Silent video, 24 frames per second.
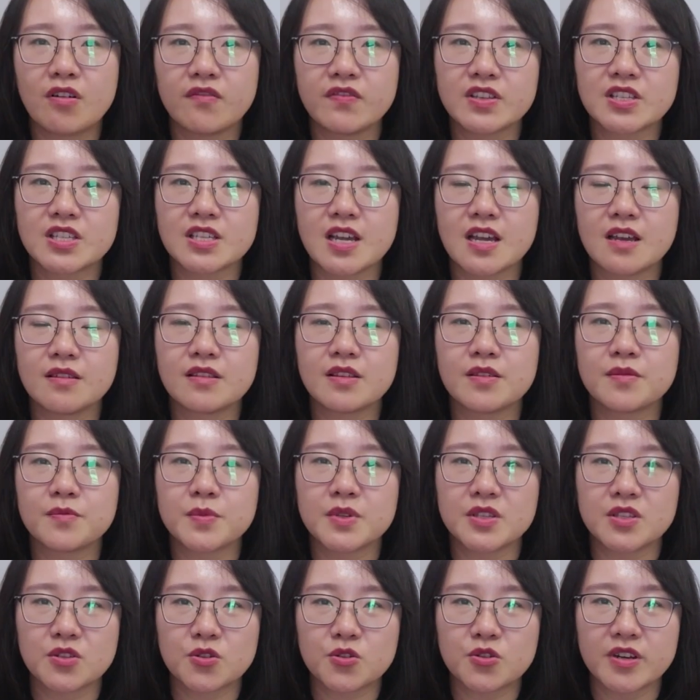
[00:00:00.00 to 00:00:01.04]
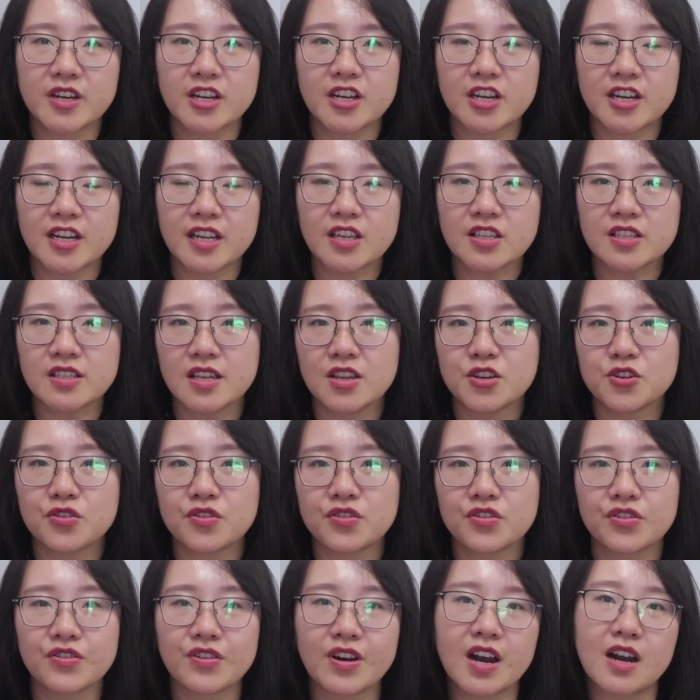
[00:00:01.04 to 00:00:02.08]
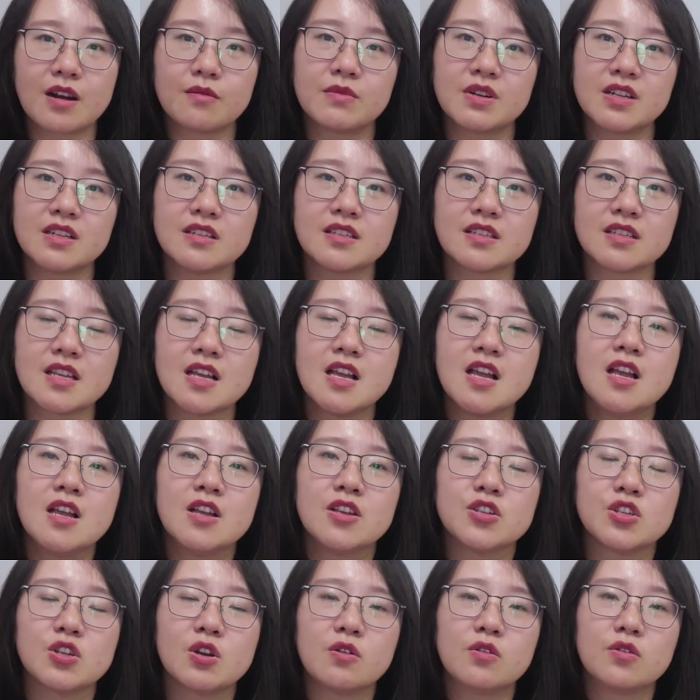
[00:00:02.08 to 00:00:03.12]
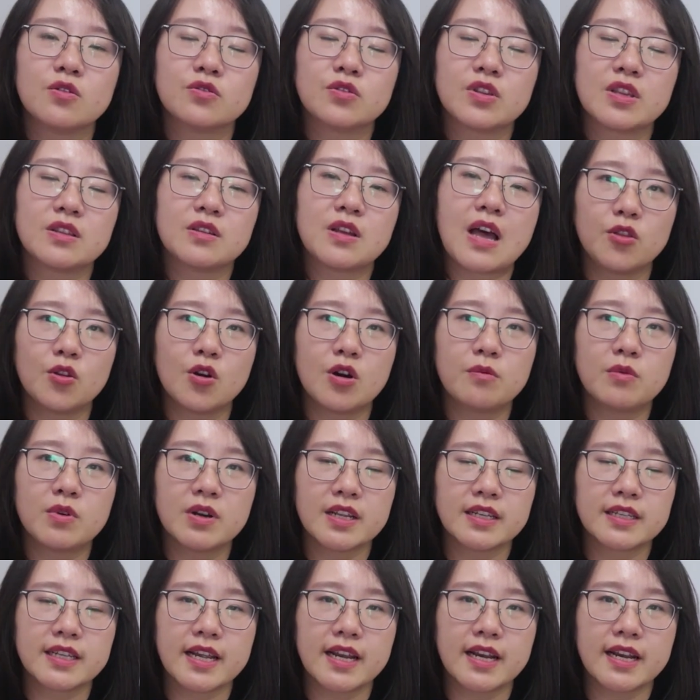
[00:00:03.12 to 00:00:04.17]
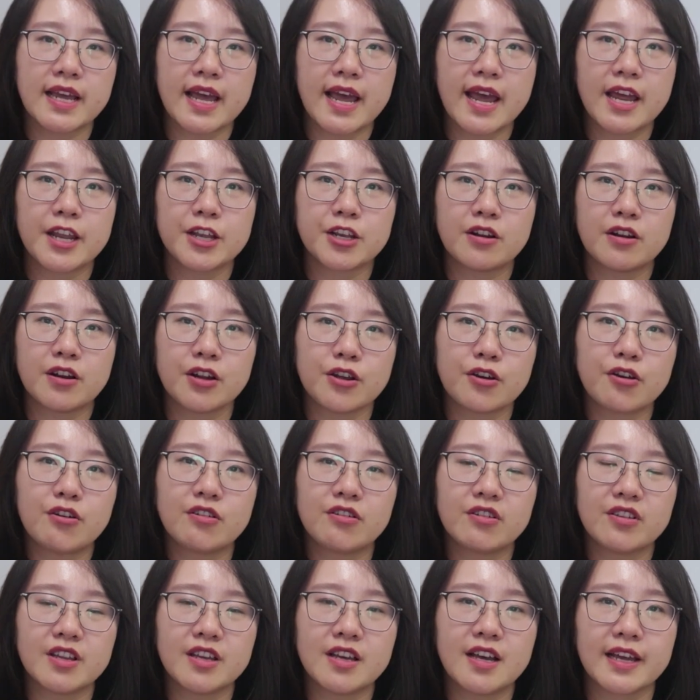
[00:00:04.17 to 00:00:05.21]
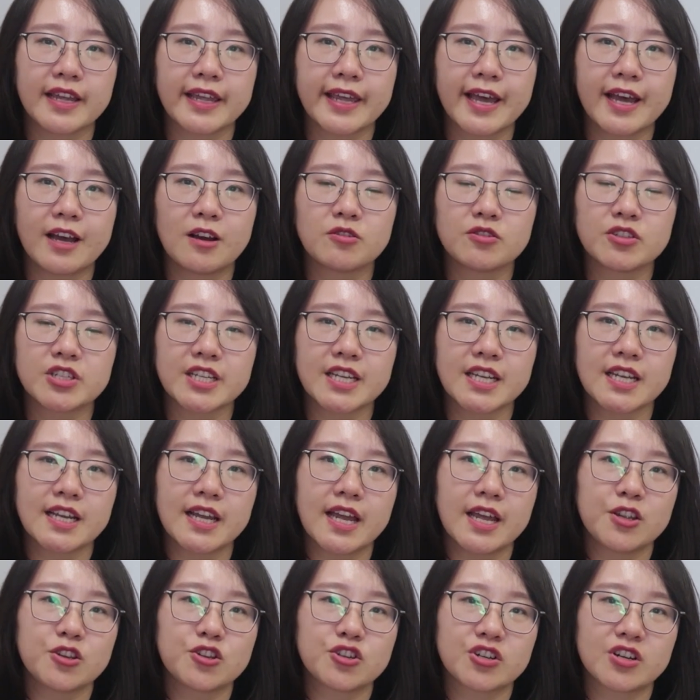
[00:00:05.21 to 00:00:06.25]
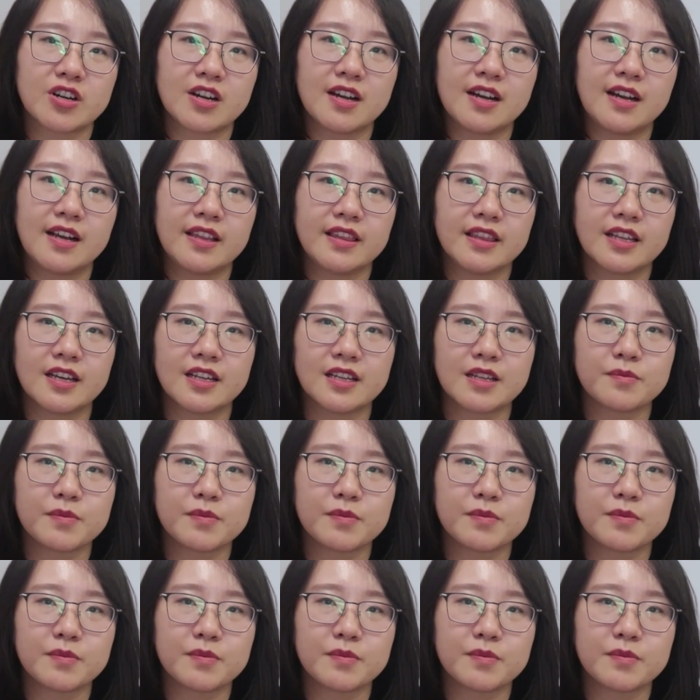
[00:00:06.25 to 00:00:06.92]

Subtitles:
the office administrator in St. John Newcomers. So I normally daily handling all the accounting, HR, and